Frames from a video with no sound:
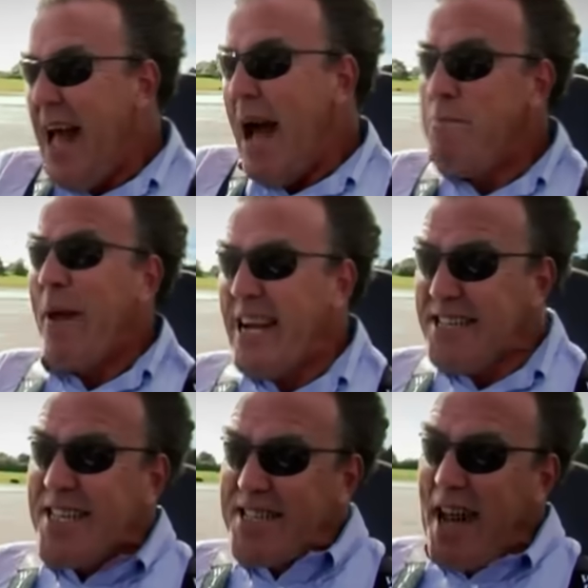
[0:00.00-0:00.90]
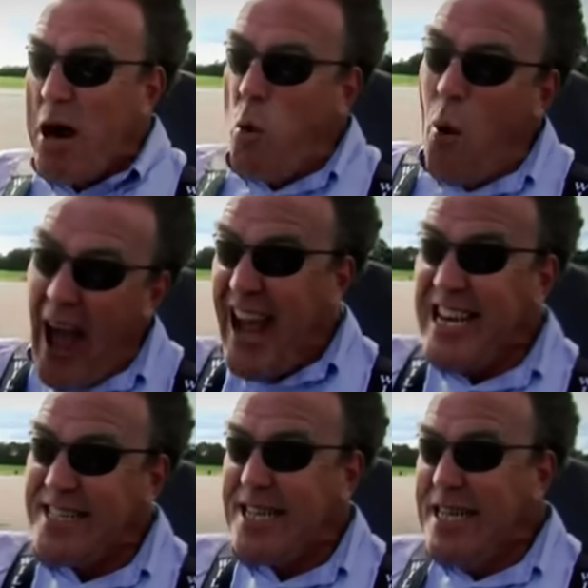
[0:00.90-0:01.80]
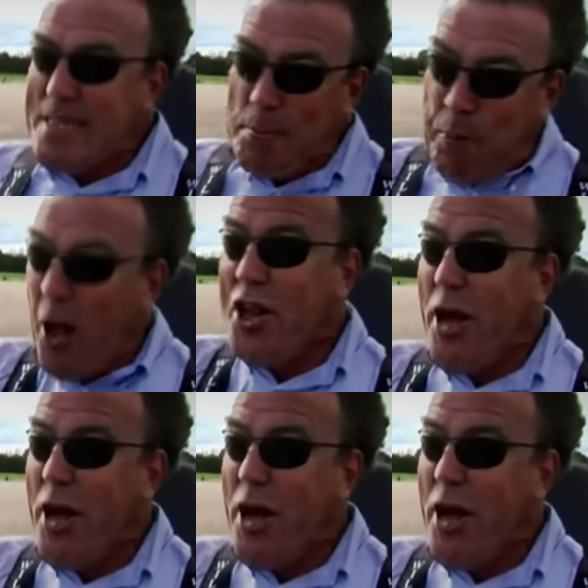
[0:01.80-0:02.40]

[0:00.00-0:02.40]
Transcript: and because there's no weight to pull